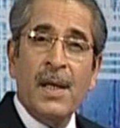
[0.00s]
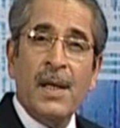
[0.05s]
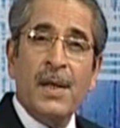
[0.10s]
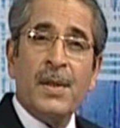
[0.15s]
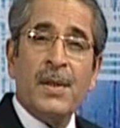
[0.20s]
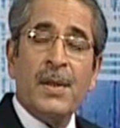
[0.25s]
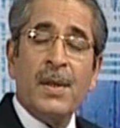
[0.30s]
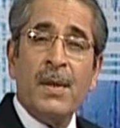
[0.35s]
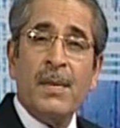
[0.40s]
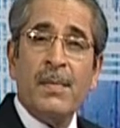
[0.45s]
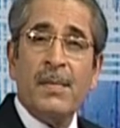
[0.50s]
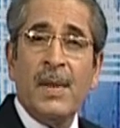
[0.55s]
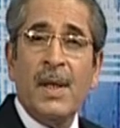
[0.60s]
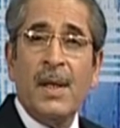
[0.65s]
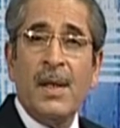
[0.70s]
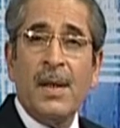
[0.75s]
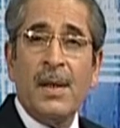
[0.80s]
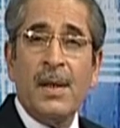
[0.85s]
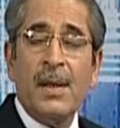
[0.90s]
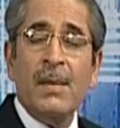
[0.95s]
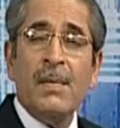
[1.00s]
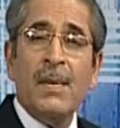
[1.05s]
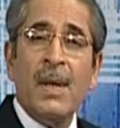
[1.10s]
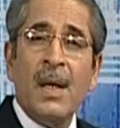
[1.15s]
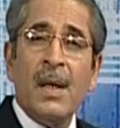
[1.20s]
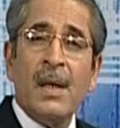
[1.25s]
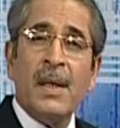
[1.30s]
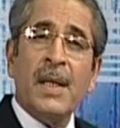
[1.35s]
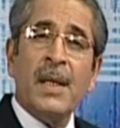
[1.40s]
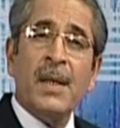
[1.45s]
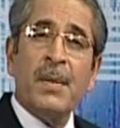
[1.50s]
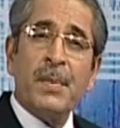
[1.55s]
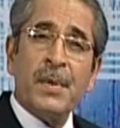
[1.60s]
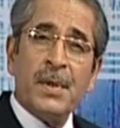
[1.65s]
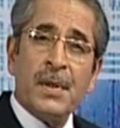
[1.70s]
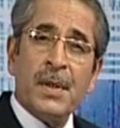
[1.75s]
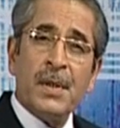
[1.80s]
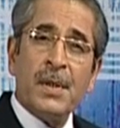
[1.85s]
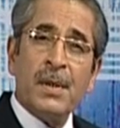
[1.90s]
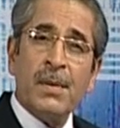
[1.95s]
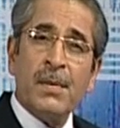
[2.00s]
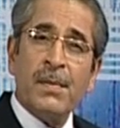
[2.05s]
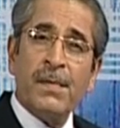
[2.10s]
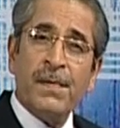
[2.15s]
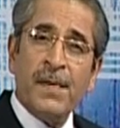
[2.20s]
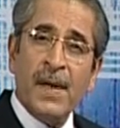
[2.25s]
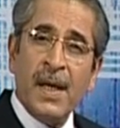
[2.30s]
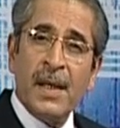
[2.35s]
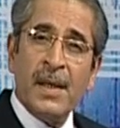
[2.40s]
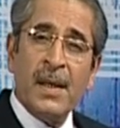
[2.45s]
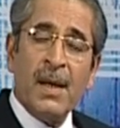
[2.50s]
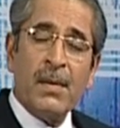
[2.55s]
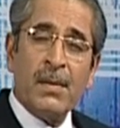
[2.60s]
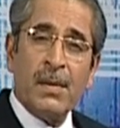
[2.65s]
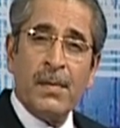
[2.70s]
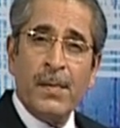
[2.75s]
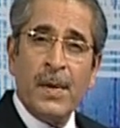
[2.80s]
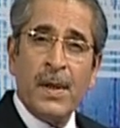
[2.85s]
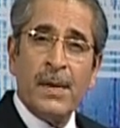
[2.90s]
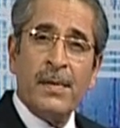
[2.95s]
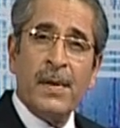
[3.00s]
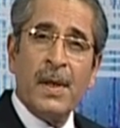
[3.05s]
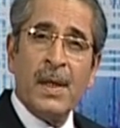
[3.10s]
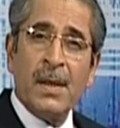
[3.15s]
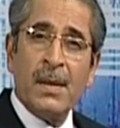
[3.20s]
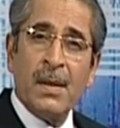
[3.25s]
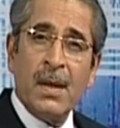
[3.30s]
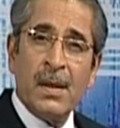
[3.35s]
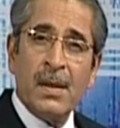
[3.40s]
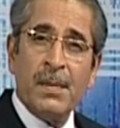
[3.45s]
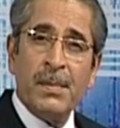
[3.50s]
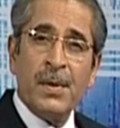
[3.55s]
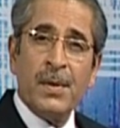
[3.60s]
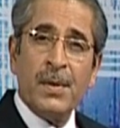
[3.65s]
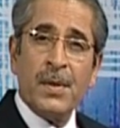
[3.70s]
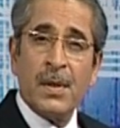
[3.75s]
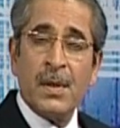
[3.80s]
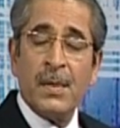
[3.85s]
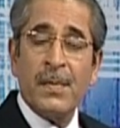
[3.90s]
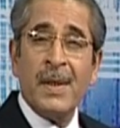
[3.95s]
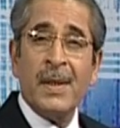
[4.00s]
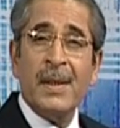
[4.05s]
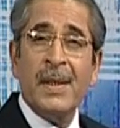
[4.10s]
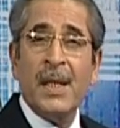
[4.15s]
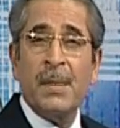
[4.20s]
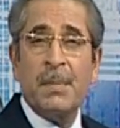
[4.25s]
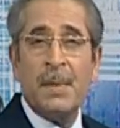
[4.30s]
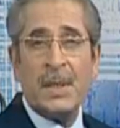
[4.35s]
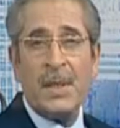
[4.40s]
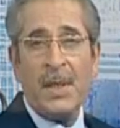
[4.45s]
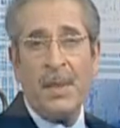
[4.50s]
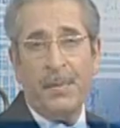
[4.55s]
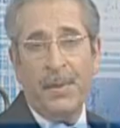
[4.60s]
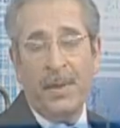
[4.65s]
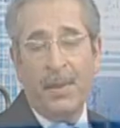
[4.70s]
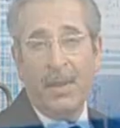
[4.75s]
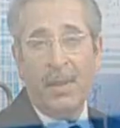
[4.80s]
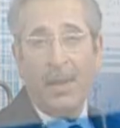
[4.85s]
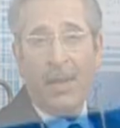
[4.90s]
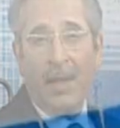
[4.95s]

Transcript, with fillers: So you are in a position to find out what really contributes toward their perceptions